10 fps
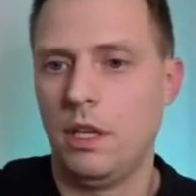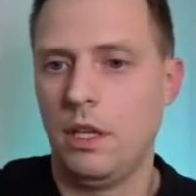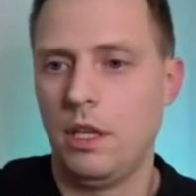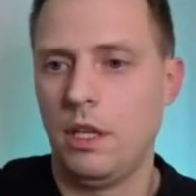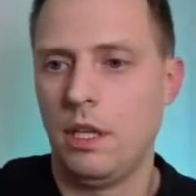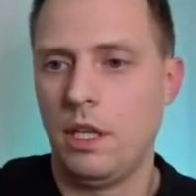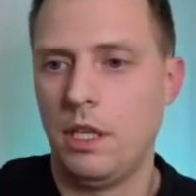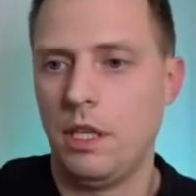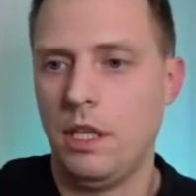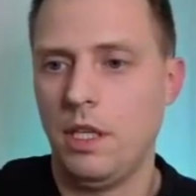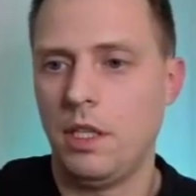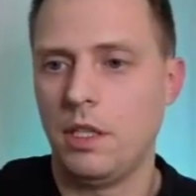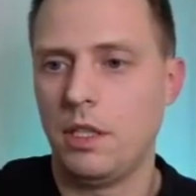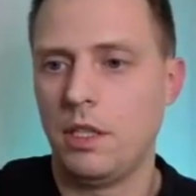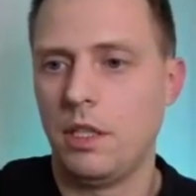And here I
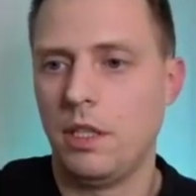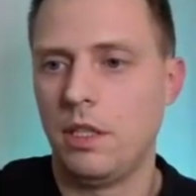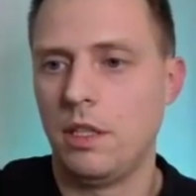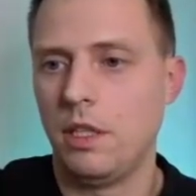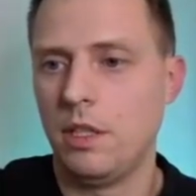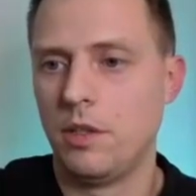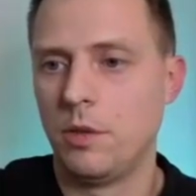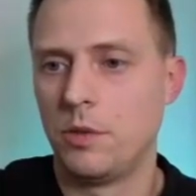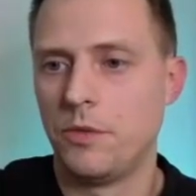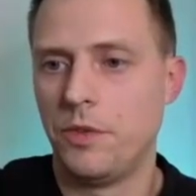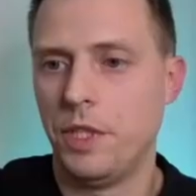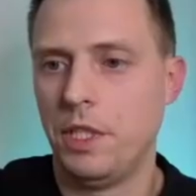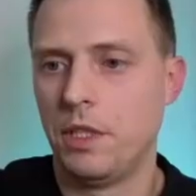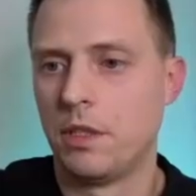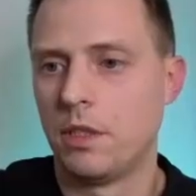can click those
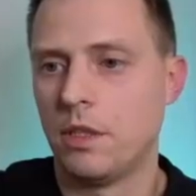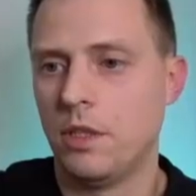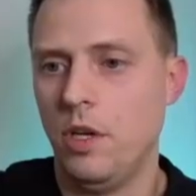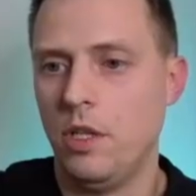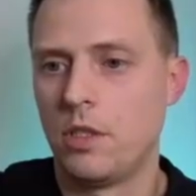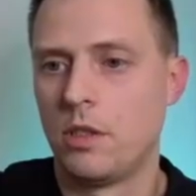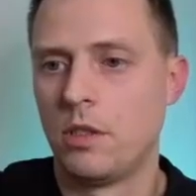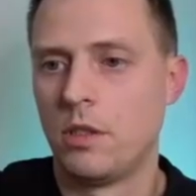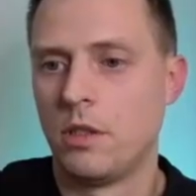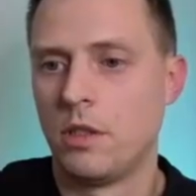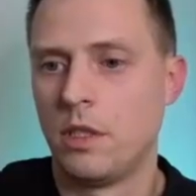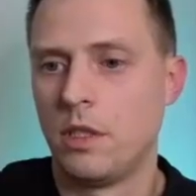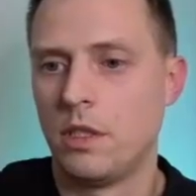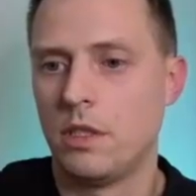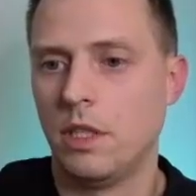three dots.
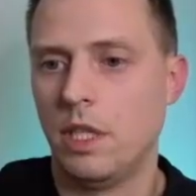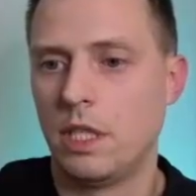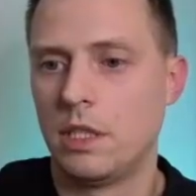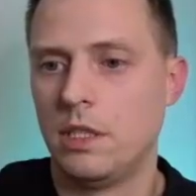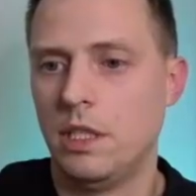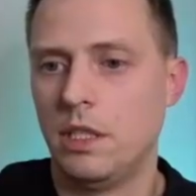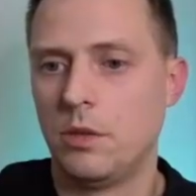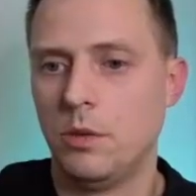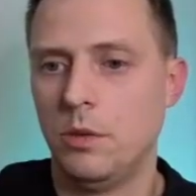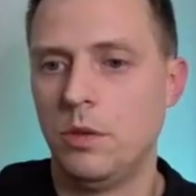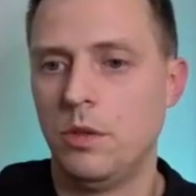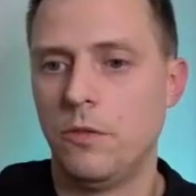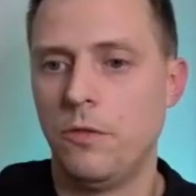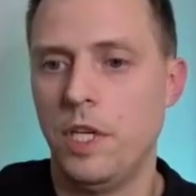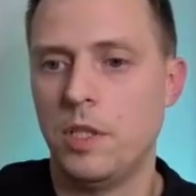Select sync to Google
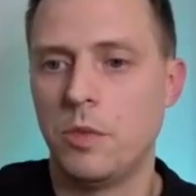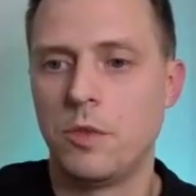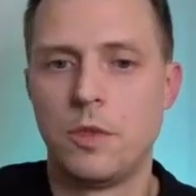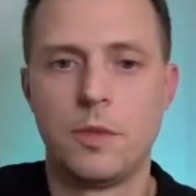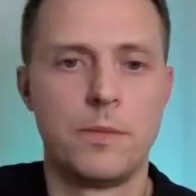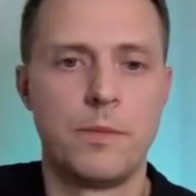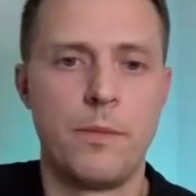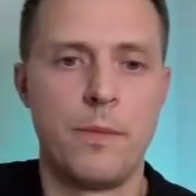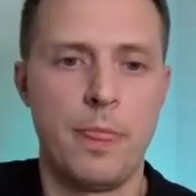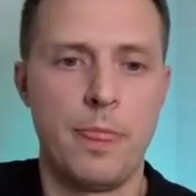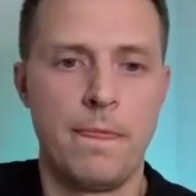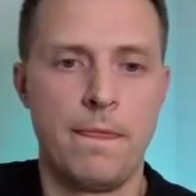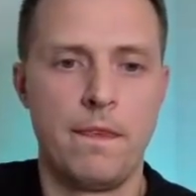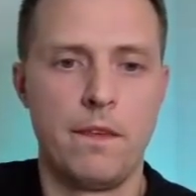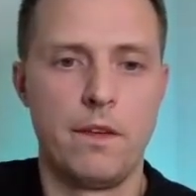or Facebook.
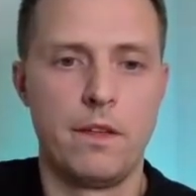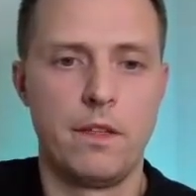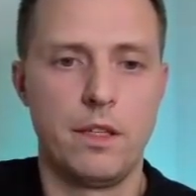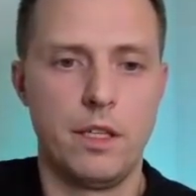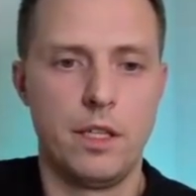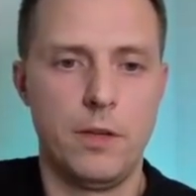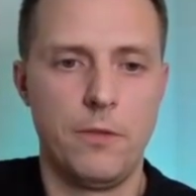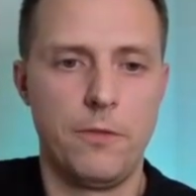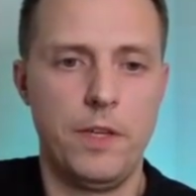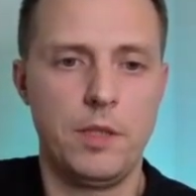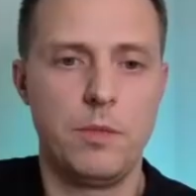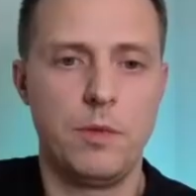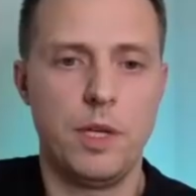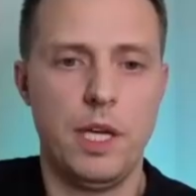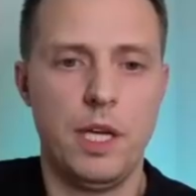I have
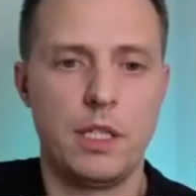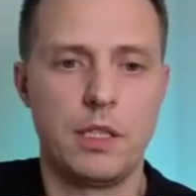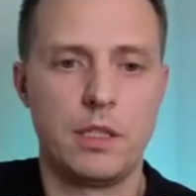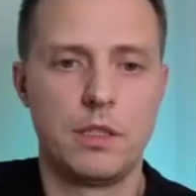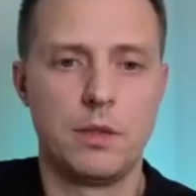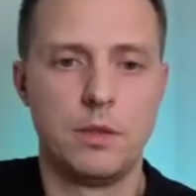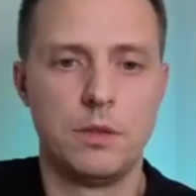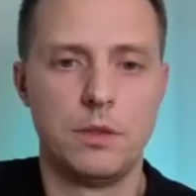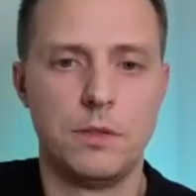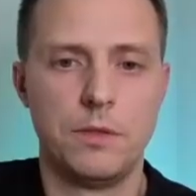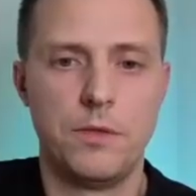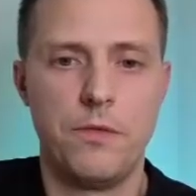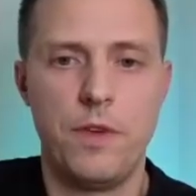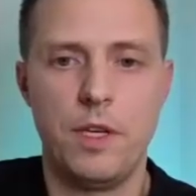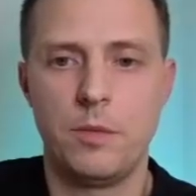Facebook ads, continue with
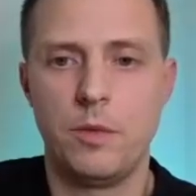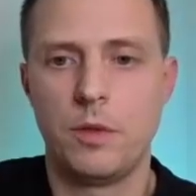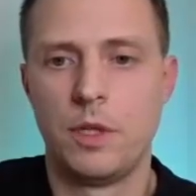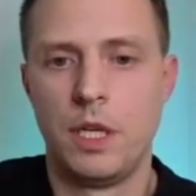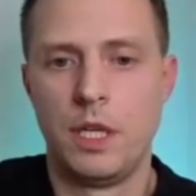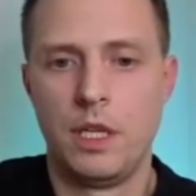Facebook.